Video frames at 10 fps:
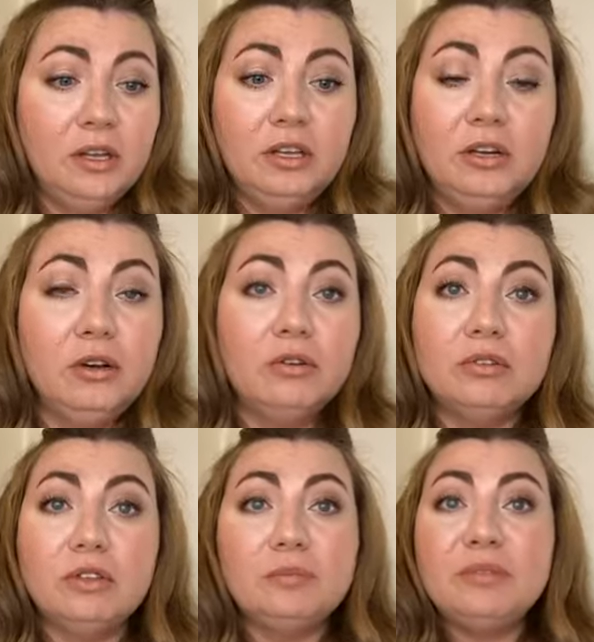you know,
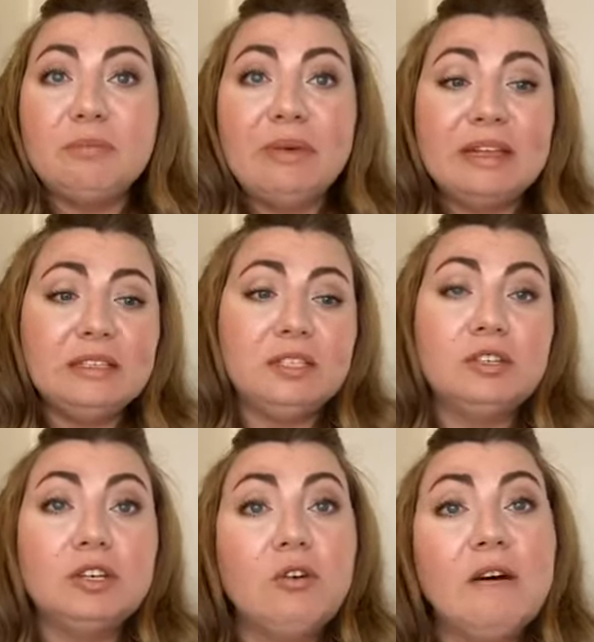the
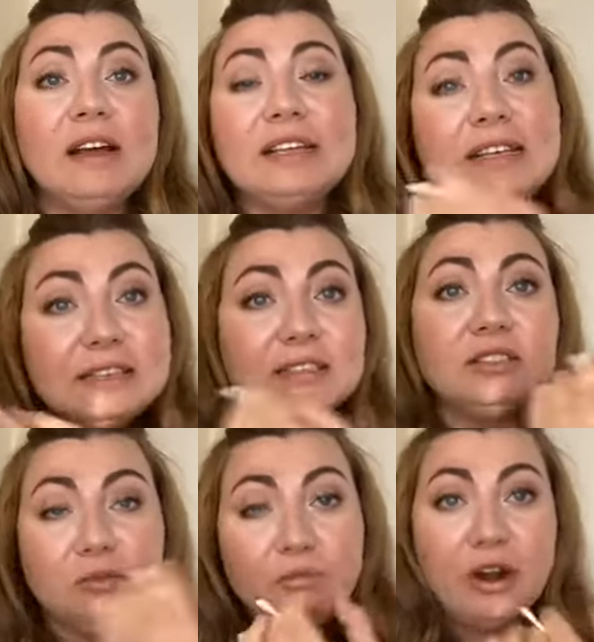pencil go
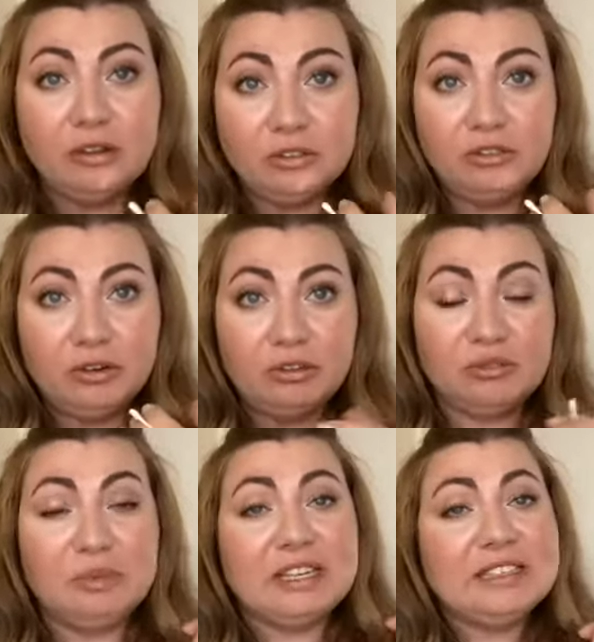against the brow
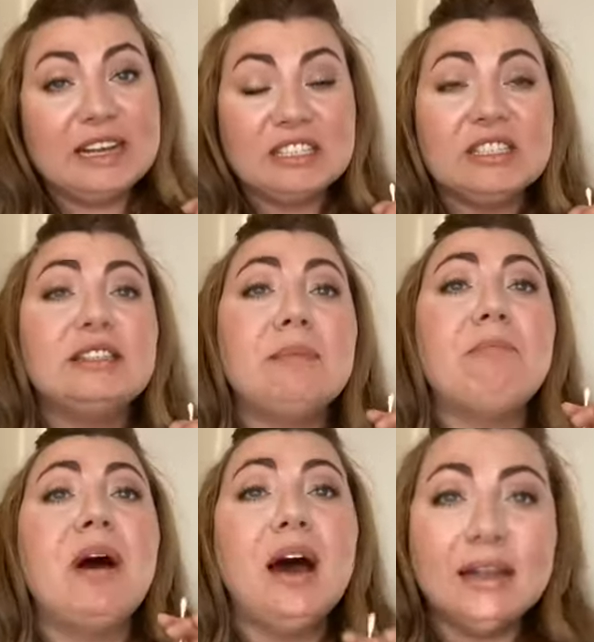strokes because actually
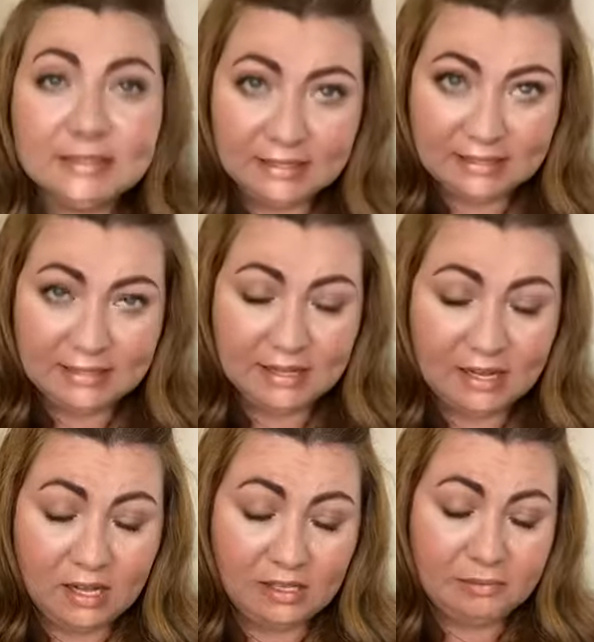deposits the
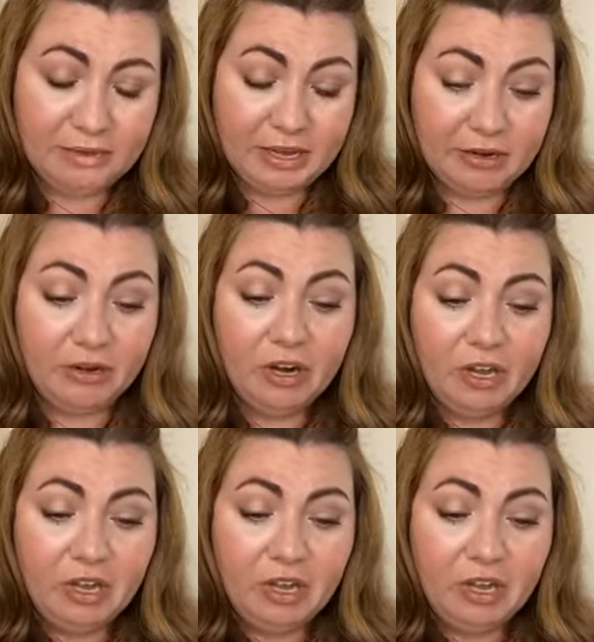color better.